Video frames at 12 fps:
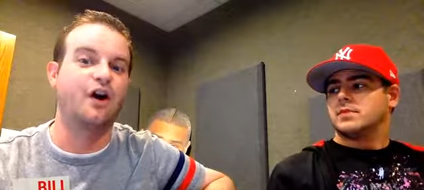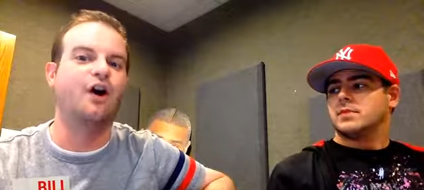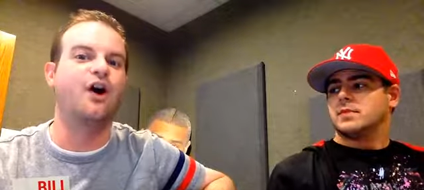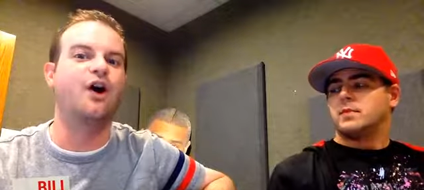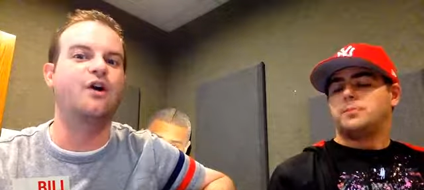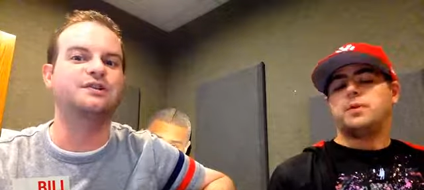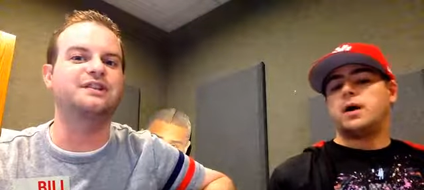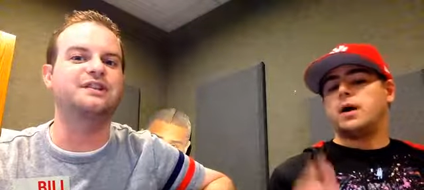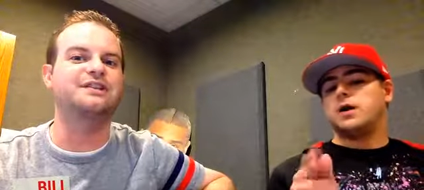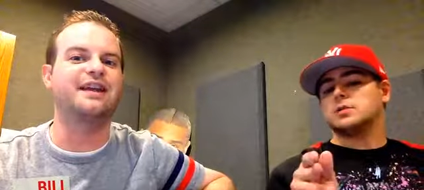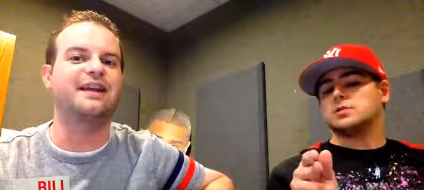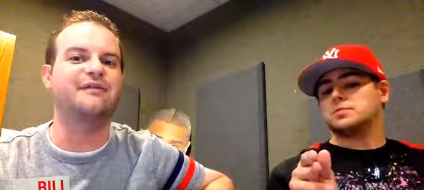Speaker 1: Oh, it's the
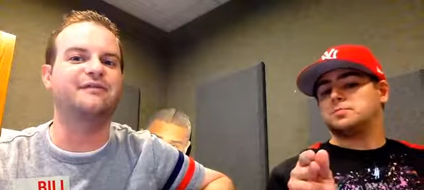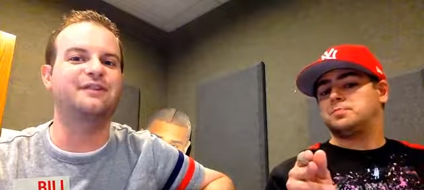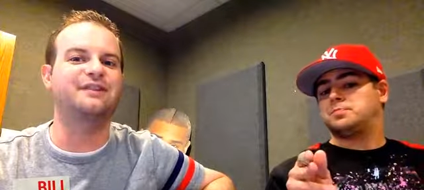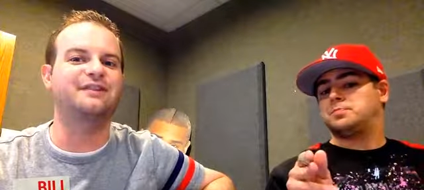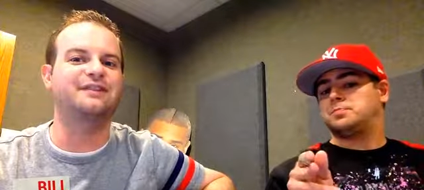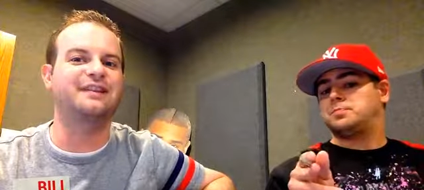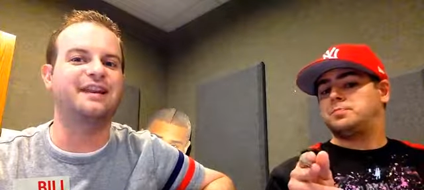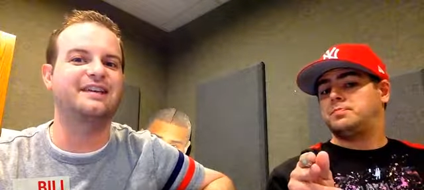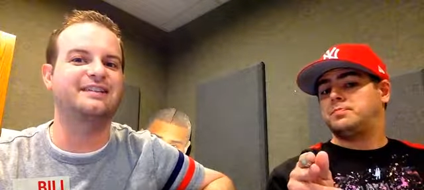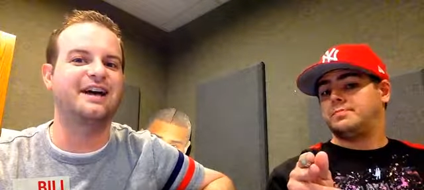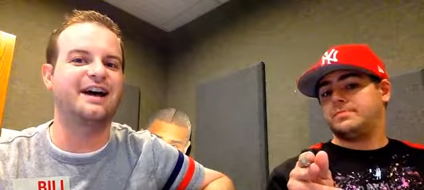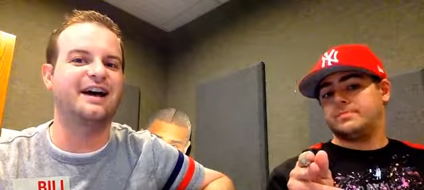setup for his his
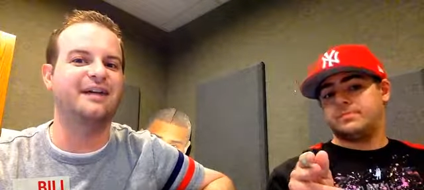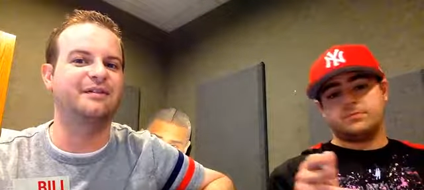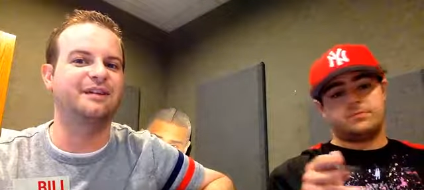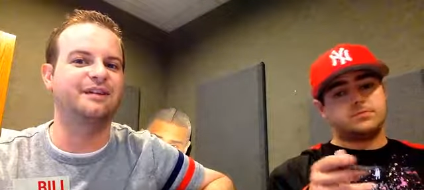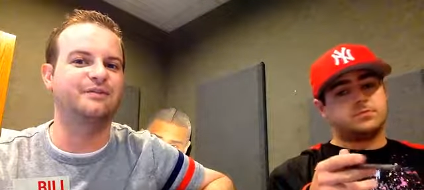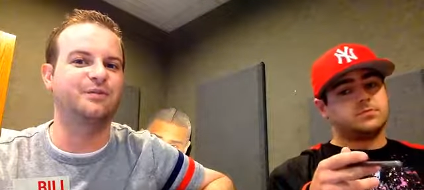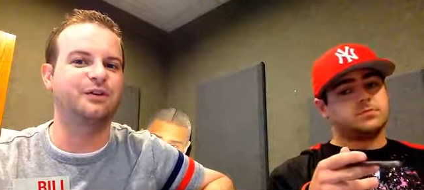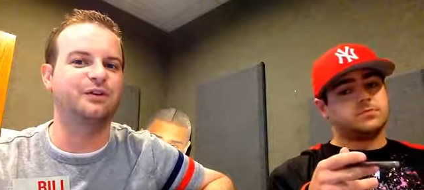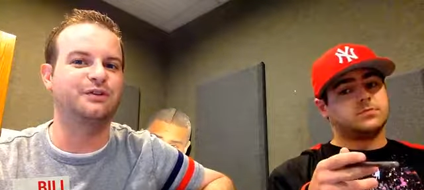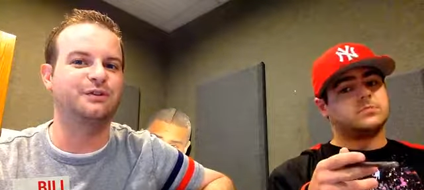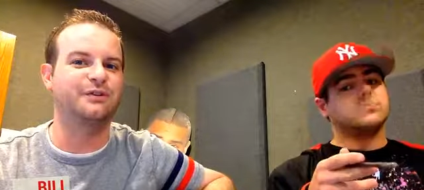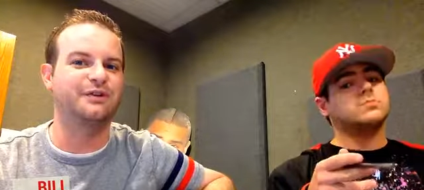uh his world
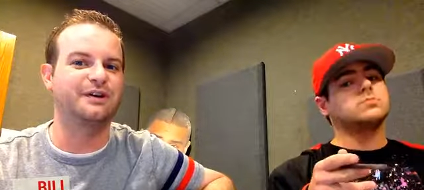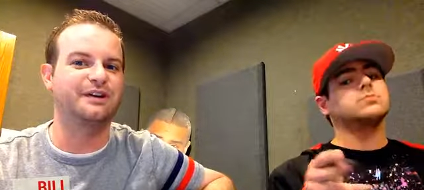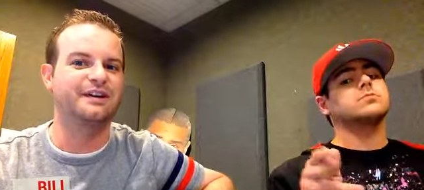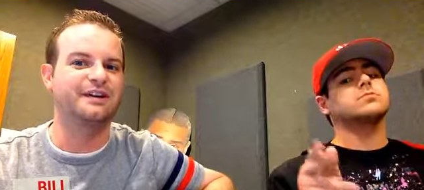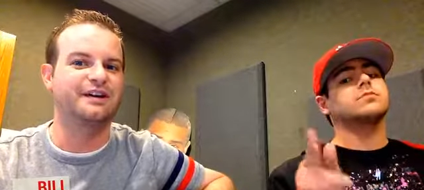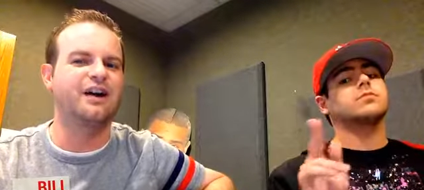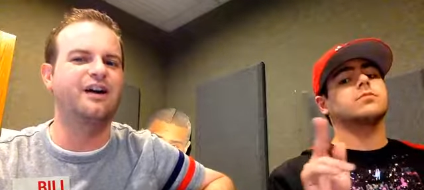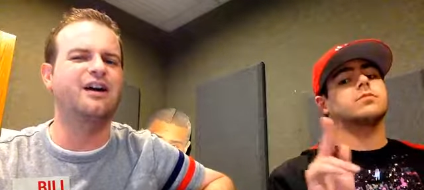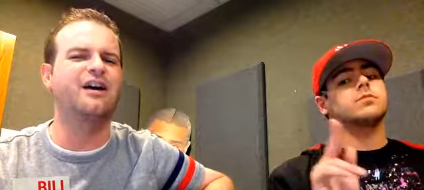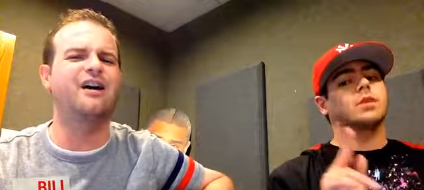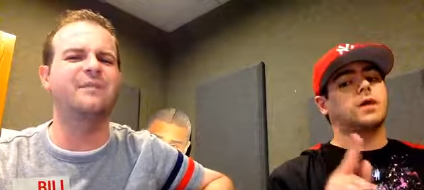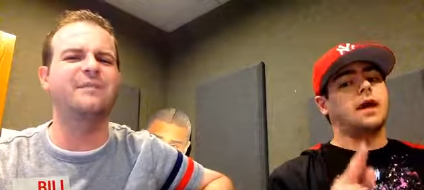tour.
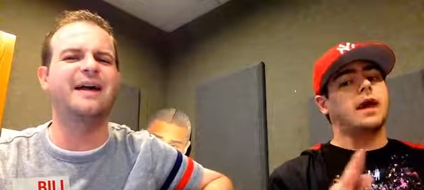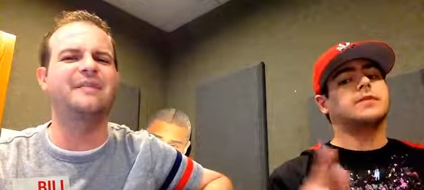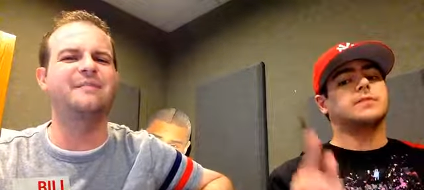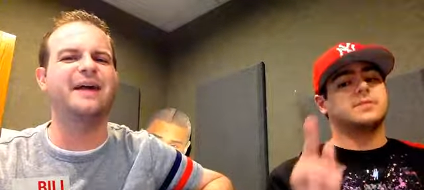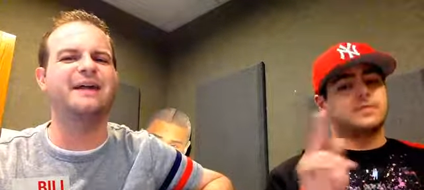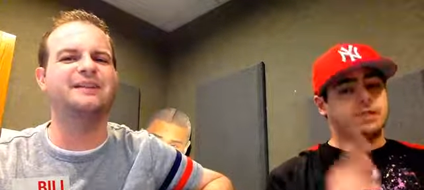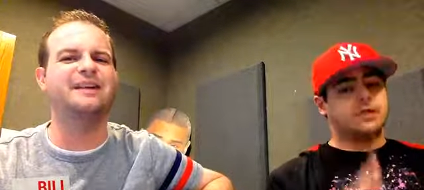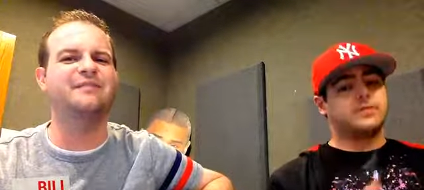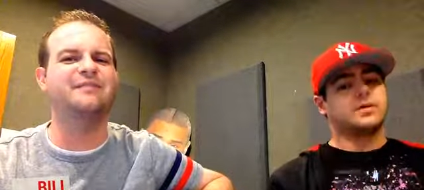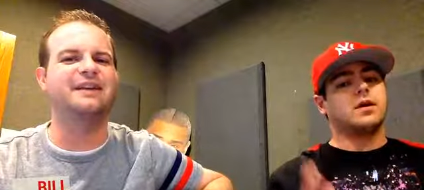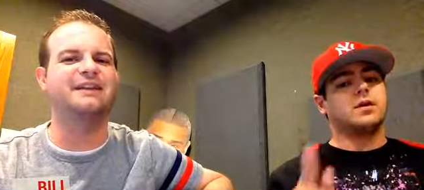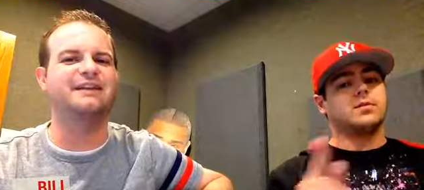Oh man, I, imagine see, if Pete
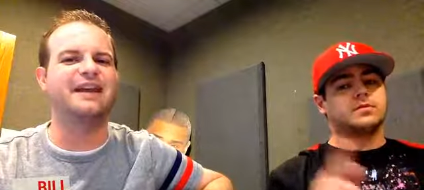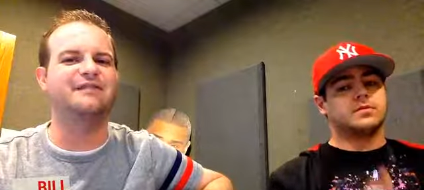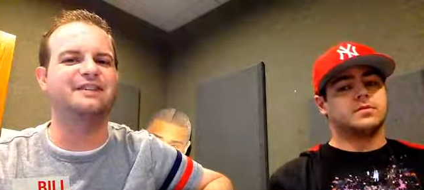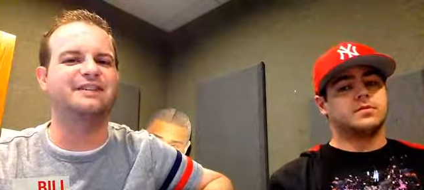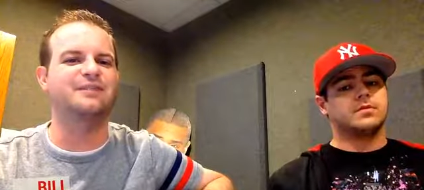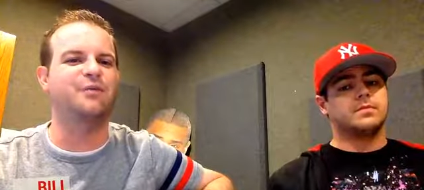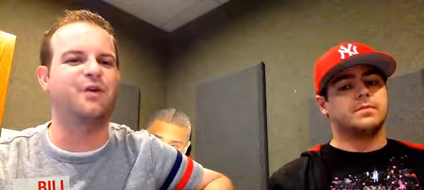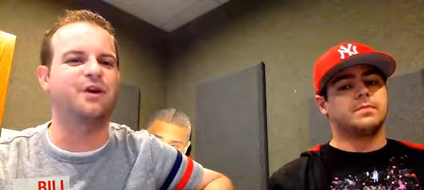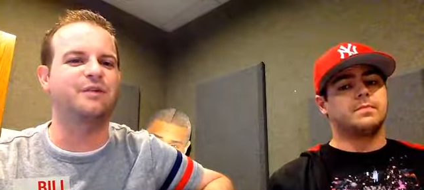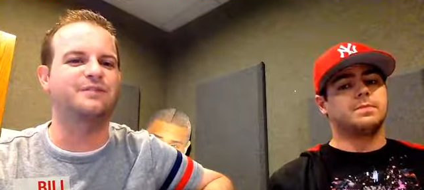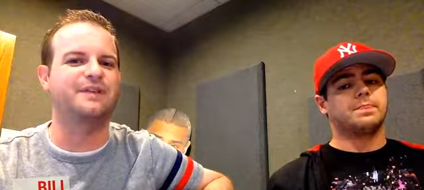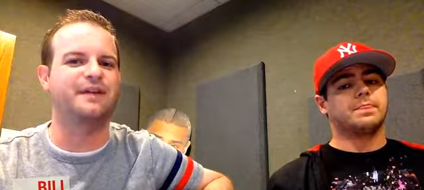go. Davidson
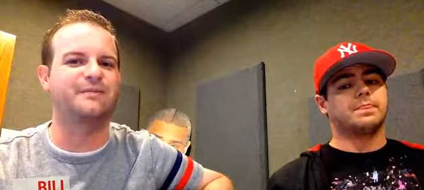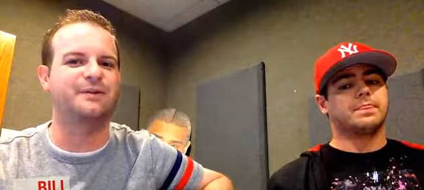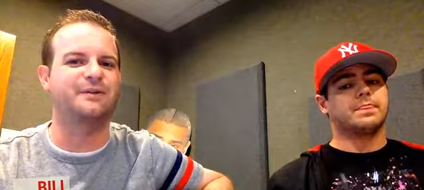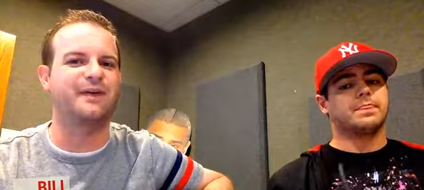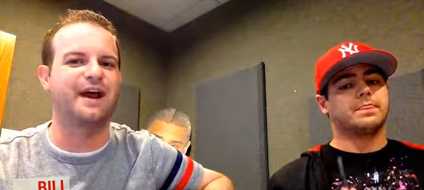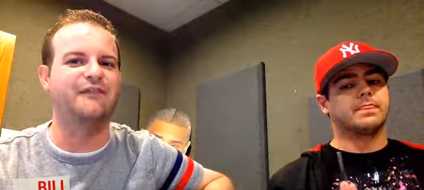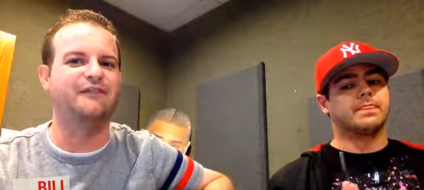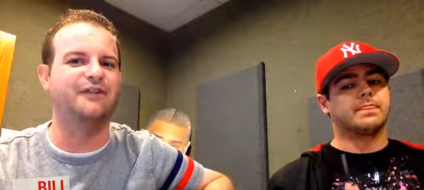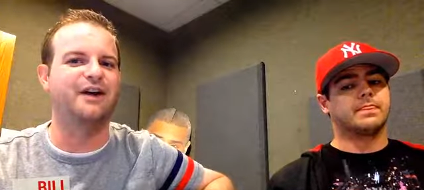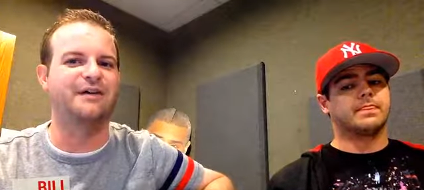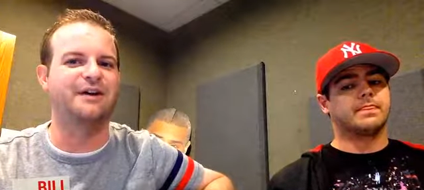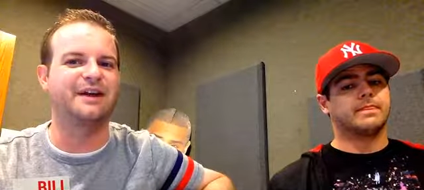warms up the crowd for
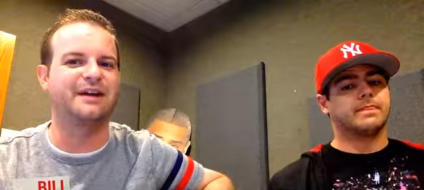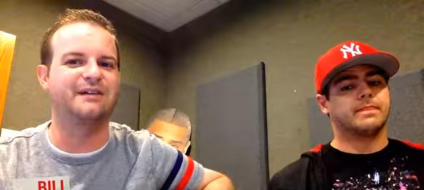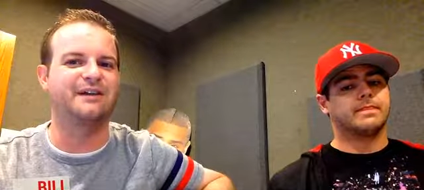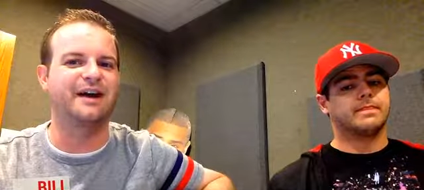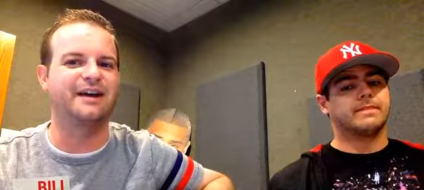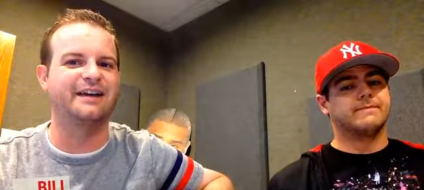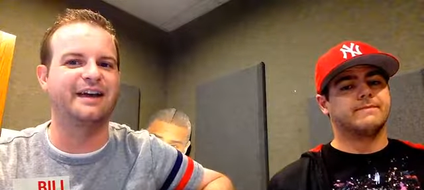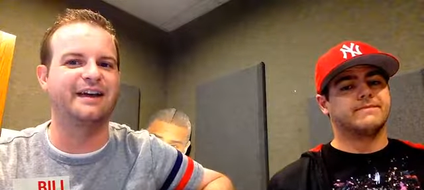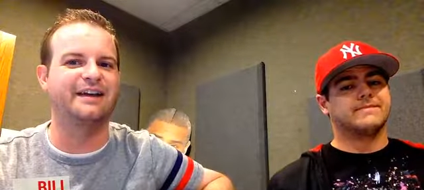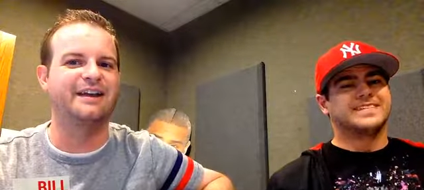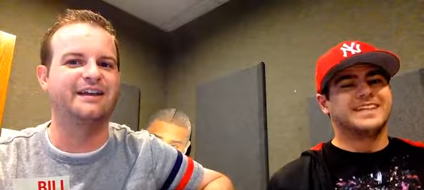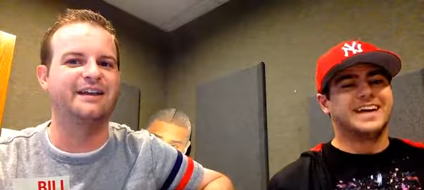Ariana Grande.
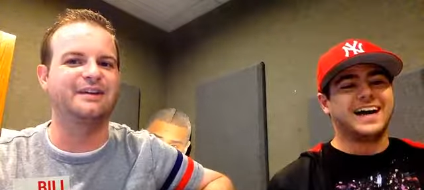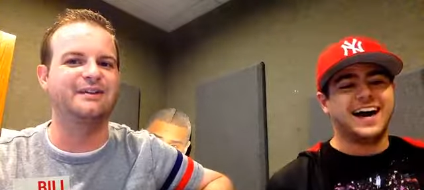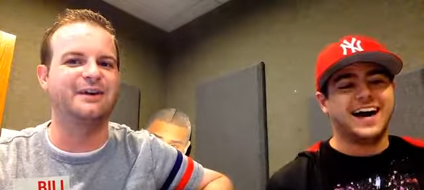They do a,